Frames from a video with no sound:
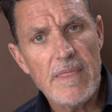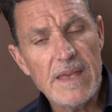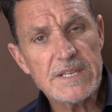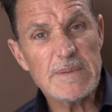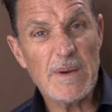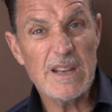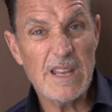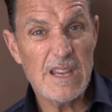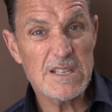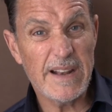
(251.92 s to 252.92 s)
there's some
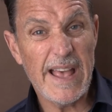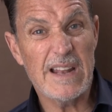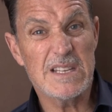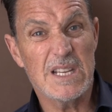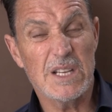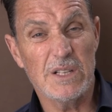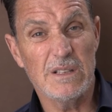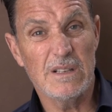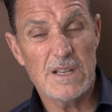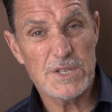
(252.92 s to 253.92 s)
ideas on how to
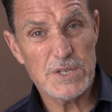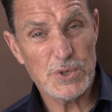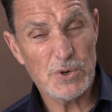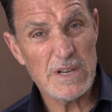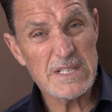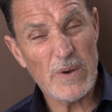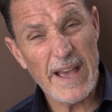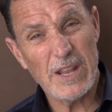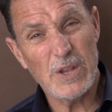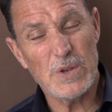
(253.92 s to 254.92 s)
tell stories, or
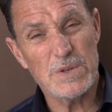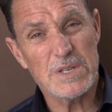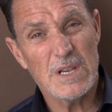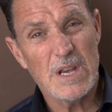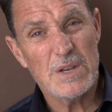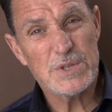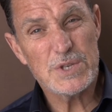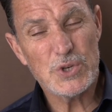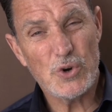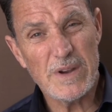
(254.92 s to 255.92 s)
how to use
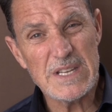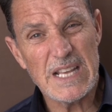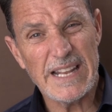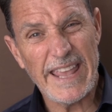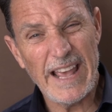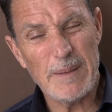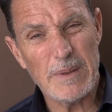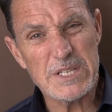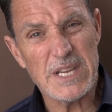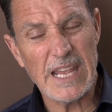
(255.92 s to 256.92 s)
storytelling
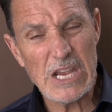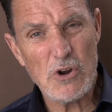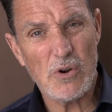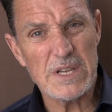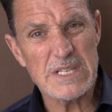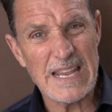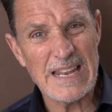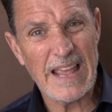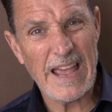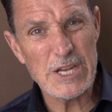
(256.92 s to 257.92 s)
elements to increase
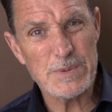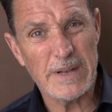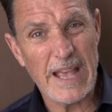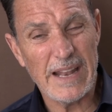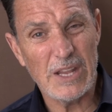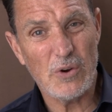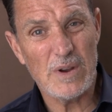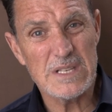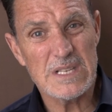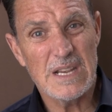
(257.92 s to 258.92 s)
engagement and
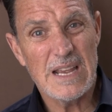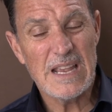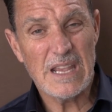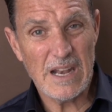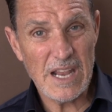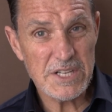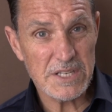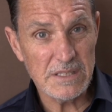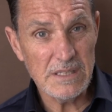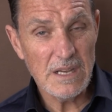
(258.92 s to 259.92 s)
increase
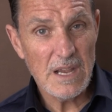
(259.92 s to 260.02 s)
connection.